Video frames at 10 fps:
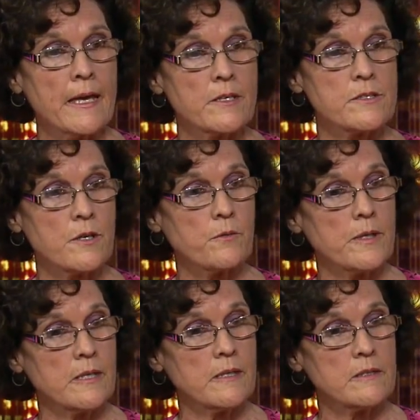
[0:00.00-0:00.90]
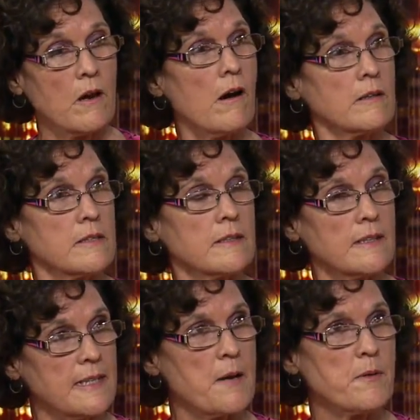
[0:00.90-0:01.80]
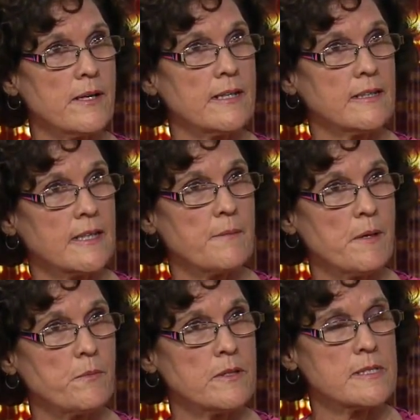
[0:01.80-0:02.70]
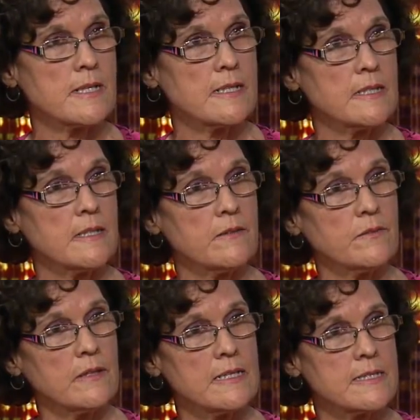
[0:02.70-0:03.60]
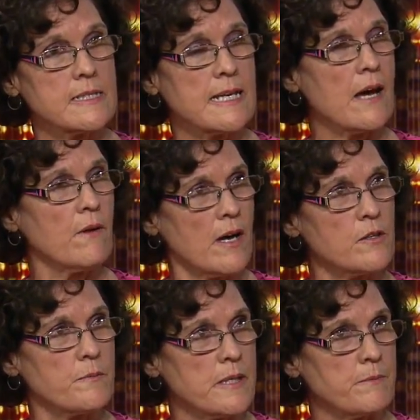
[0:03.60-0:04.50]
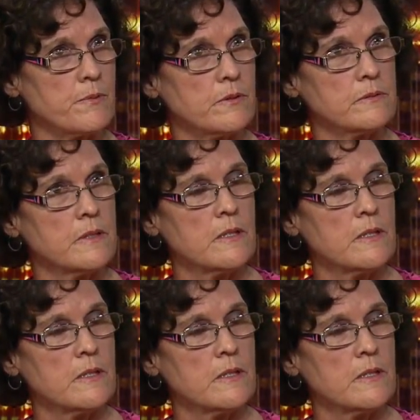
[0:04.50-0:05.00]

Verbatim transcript: So we talked and collaborated and came up with this idea of let's see how other people